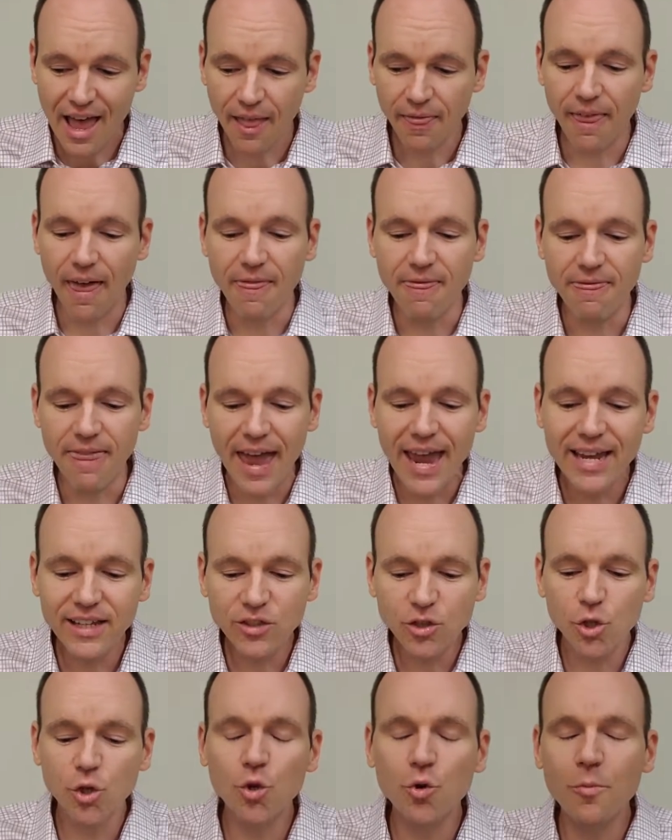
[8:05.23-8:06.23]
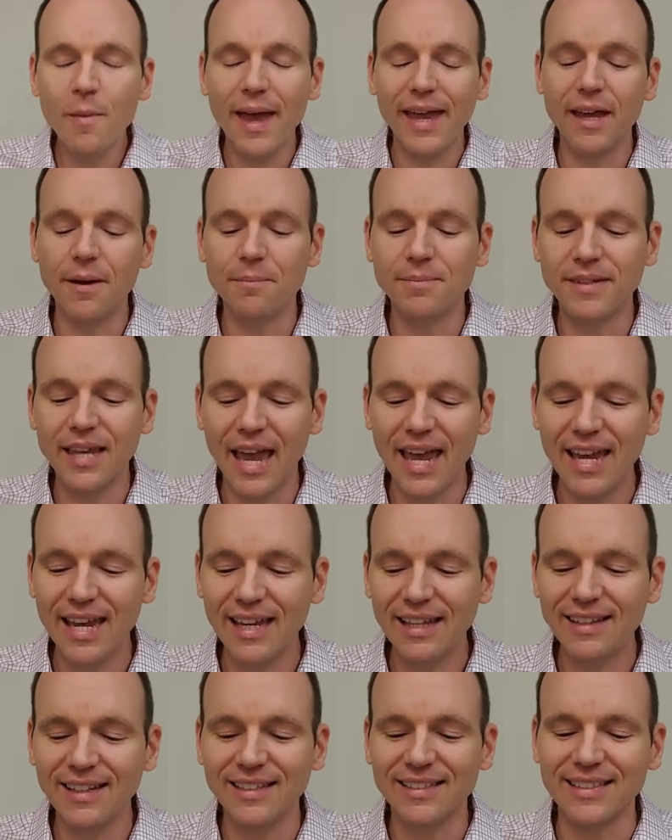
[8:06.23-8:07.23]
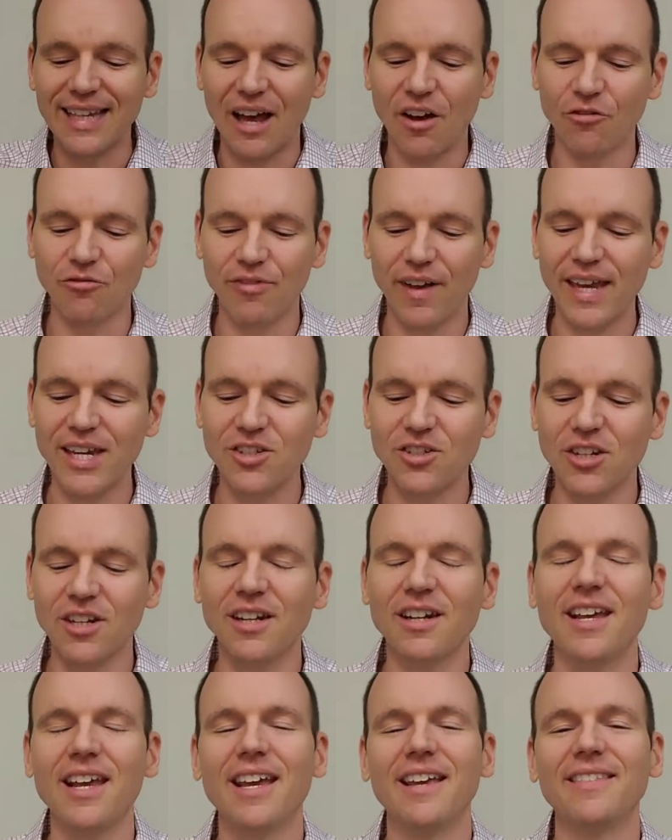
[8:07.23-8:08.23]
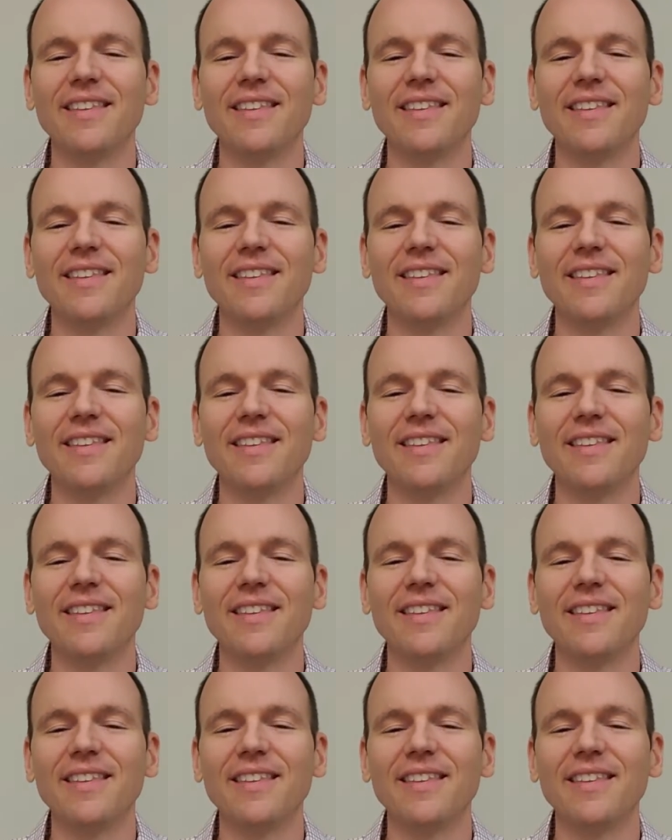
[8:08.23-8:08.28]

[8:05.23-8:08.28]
that they too may obtain the salvation